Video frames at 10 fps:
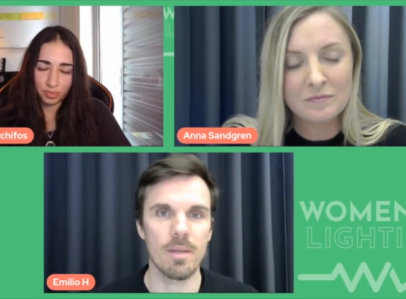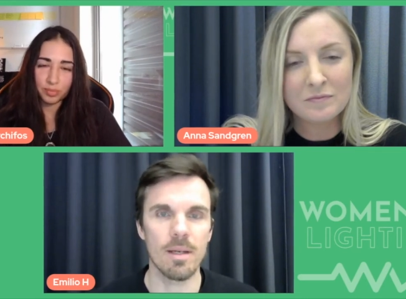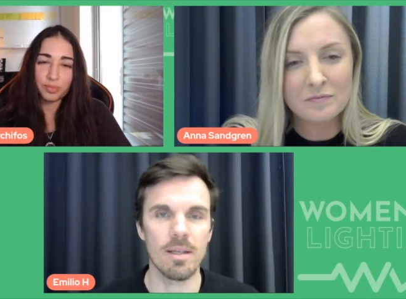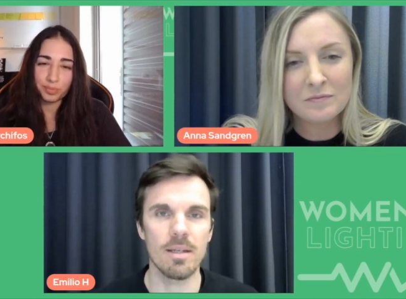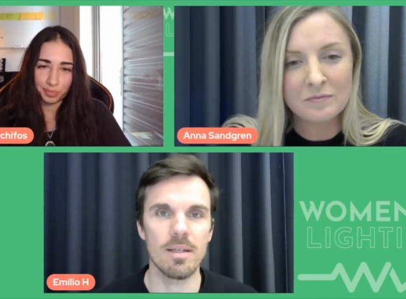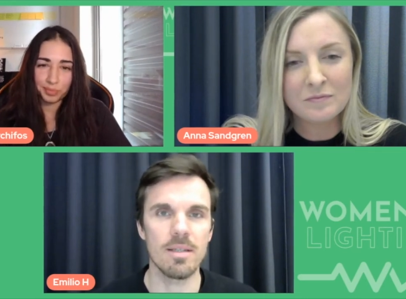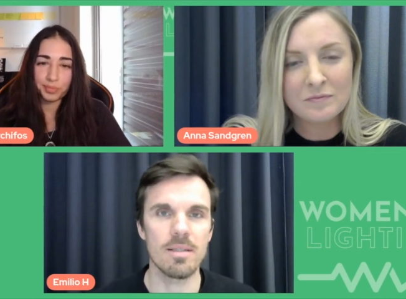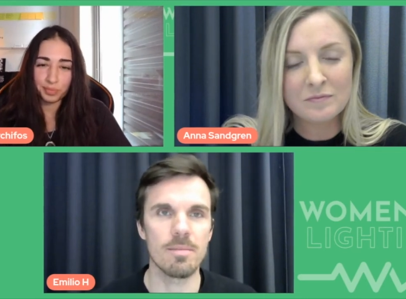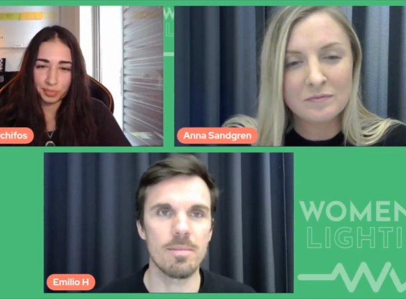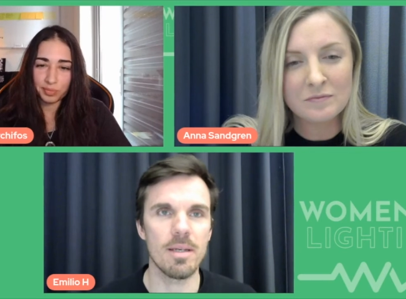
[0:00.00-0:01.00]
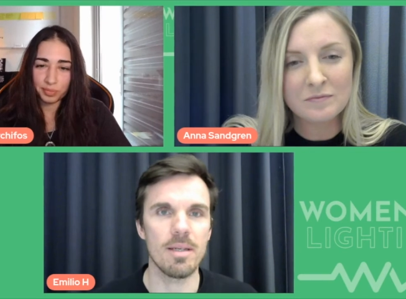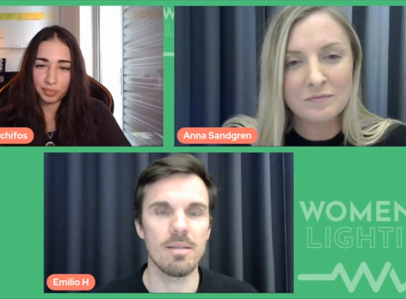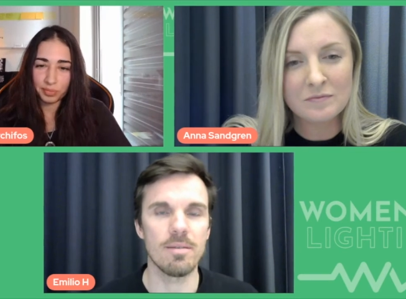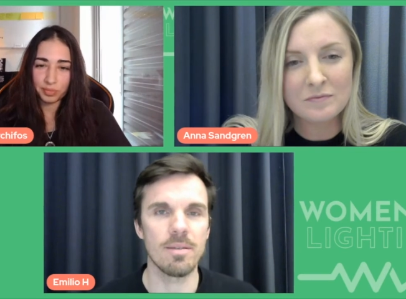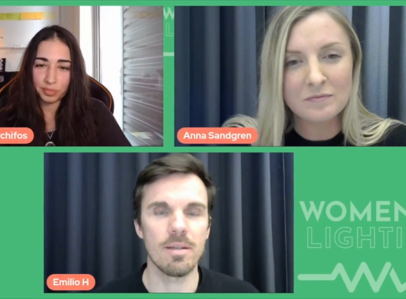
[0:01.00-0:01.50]
Speaker 1: And that needs to
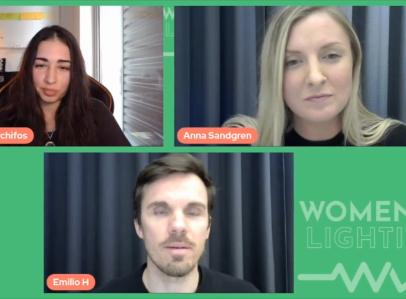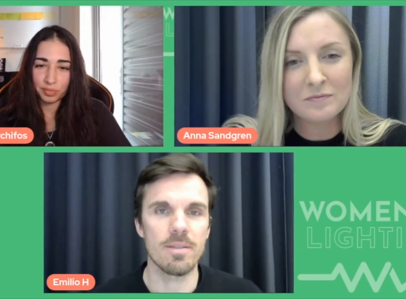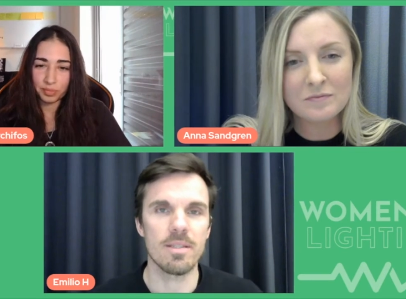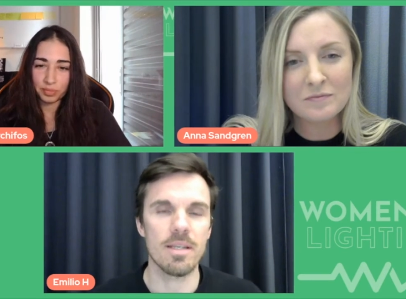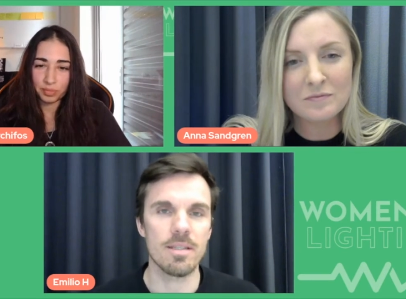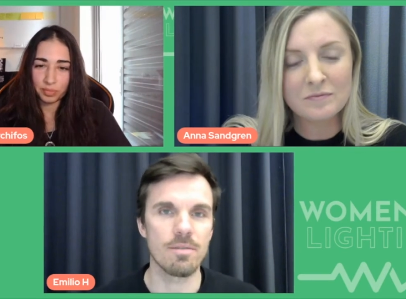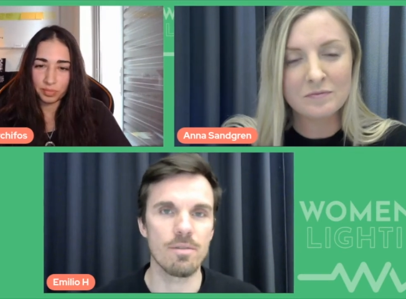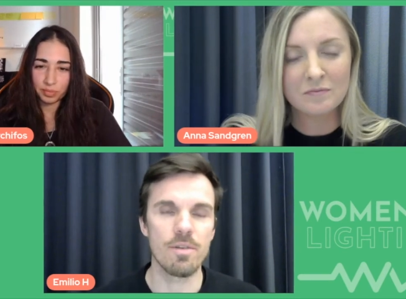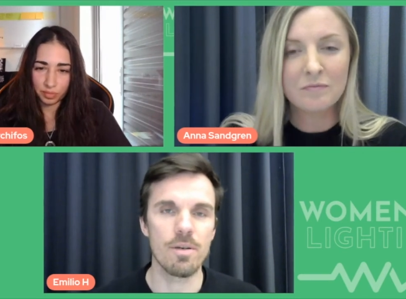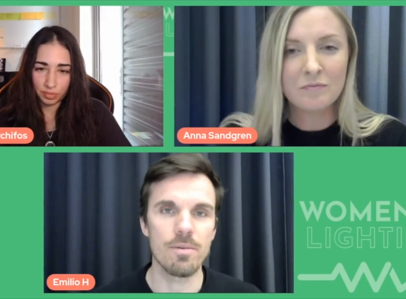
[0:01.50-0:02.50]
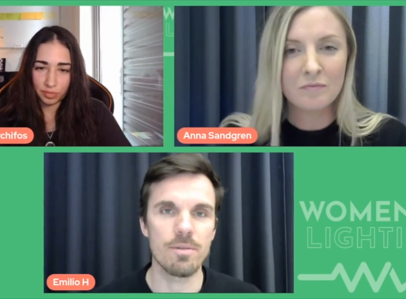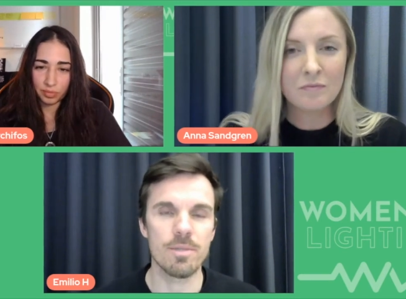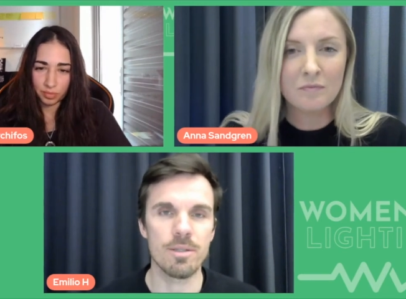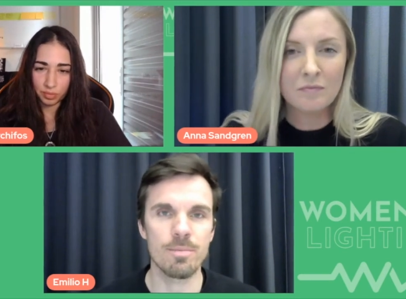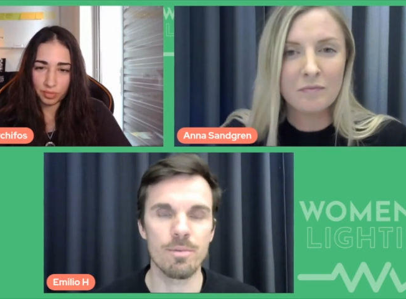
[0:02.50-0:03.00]
be, you know, assessed in reviews
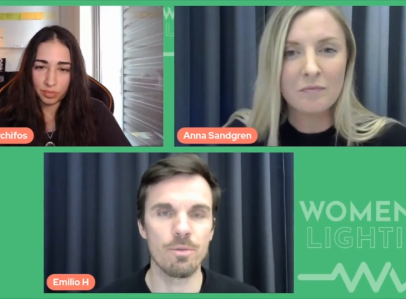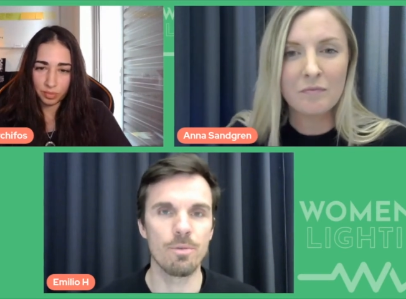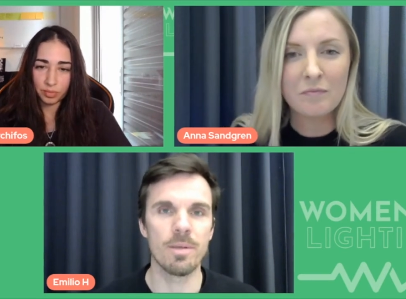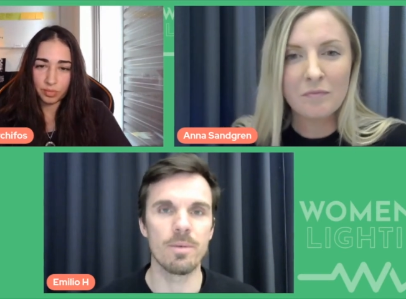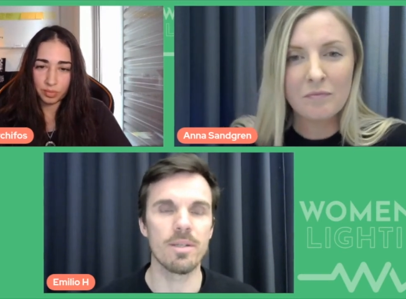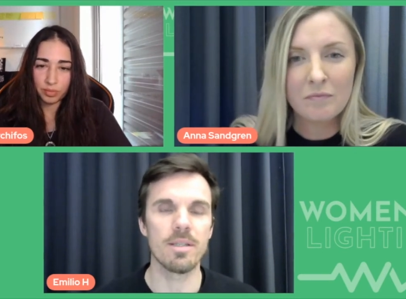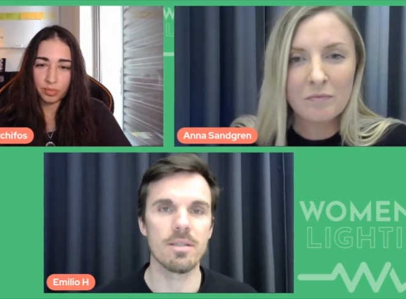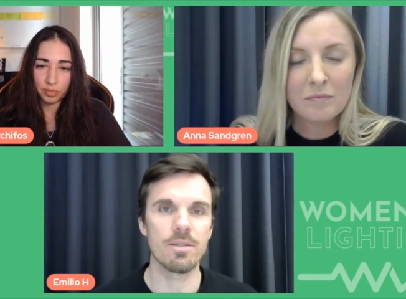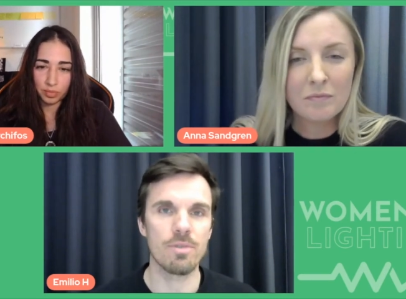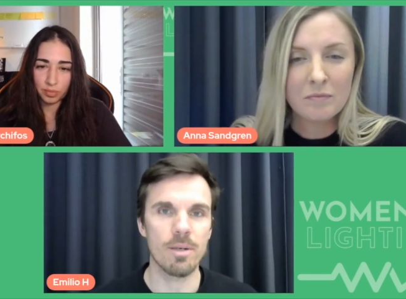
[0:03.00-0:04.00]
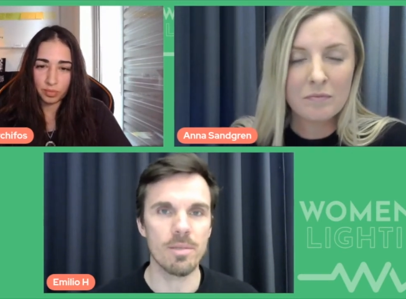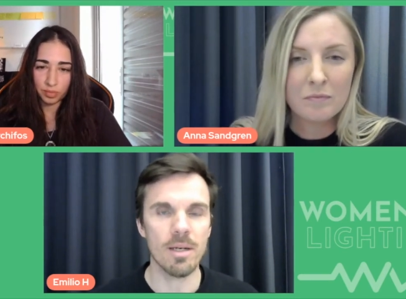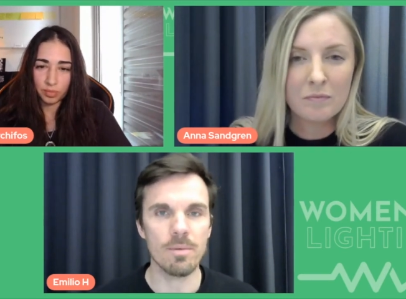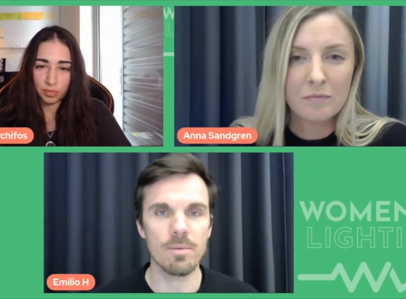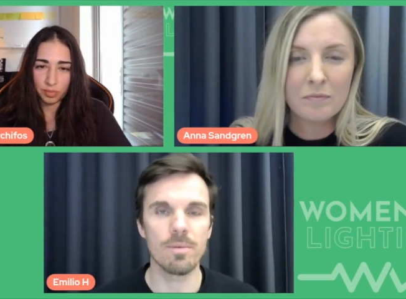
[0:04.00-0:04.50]
just before buildings are stripped
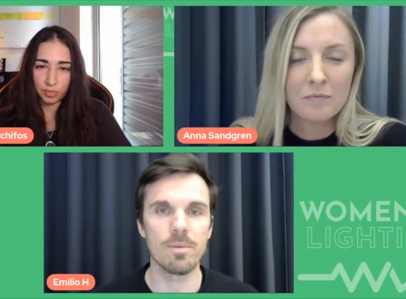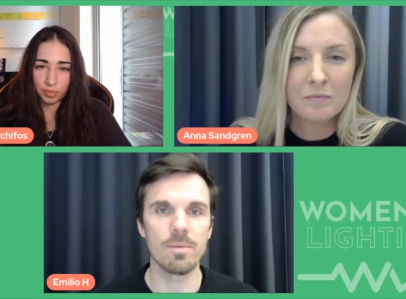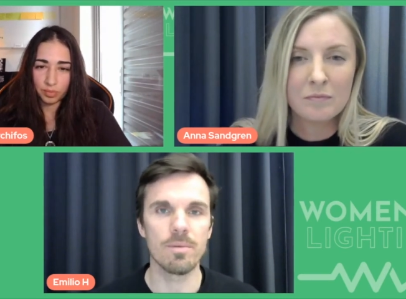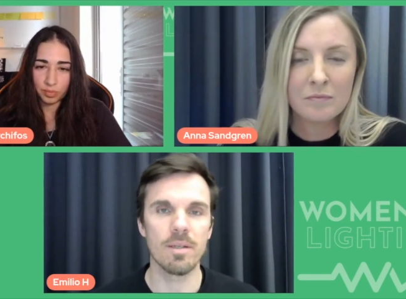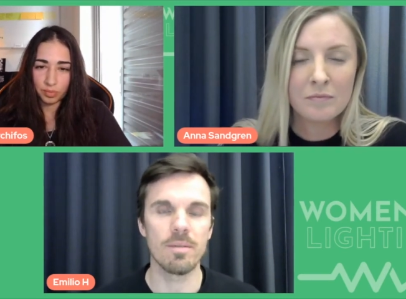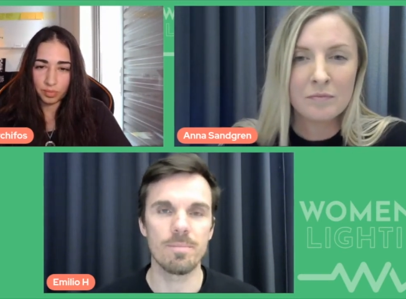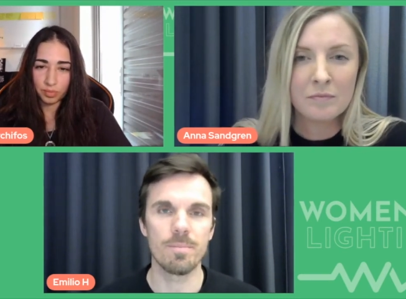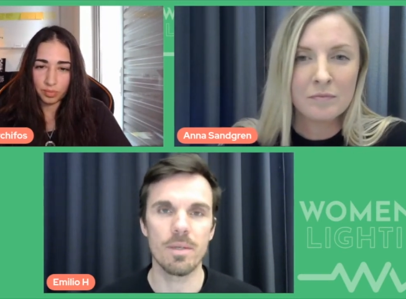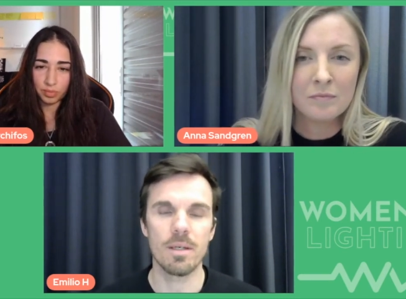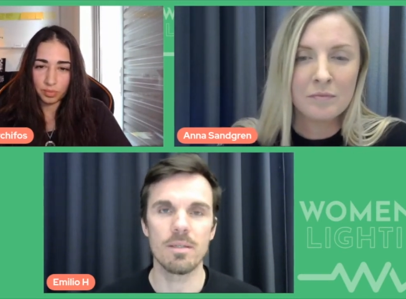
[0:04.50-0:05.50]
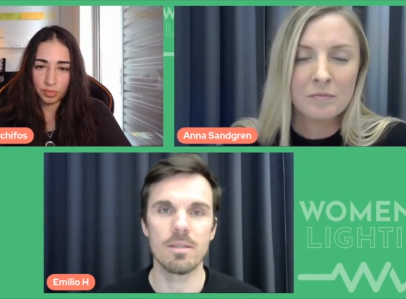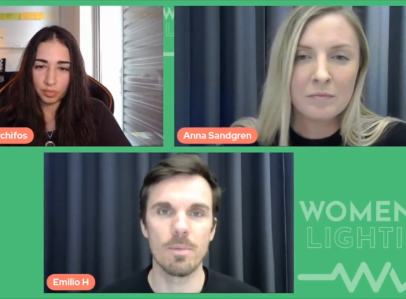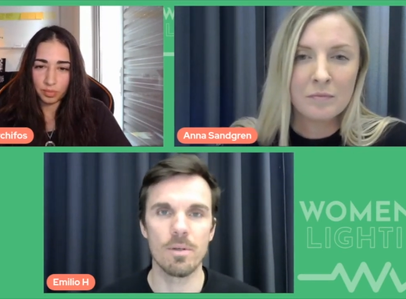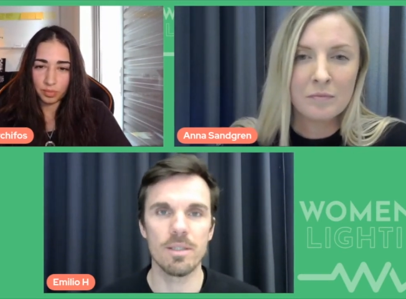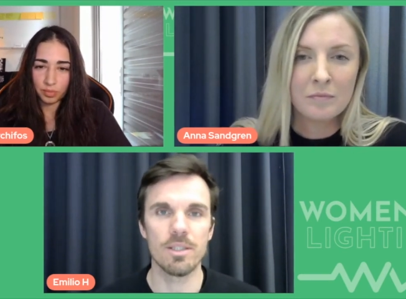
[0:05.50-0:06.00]
out or, you know, uh,
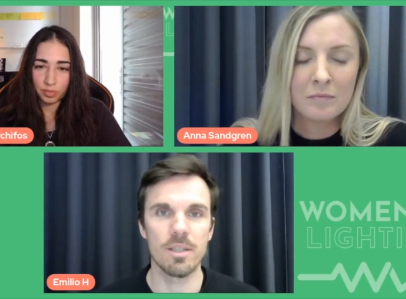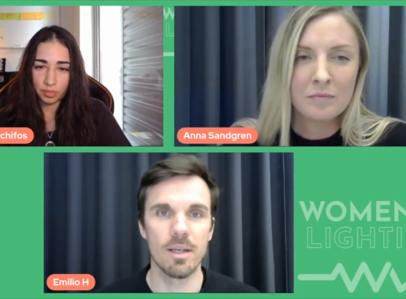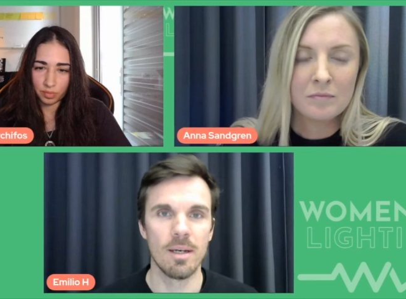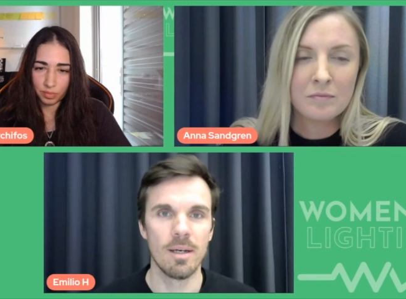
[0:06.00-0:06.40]
demolished,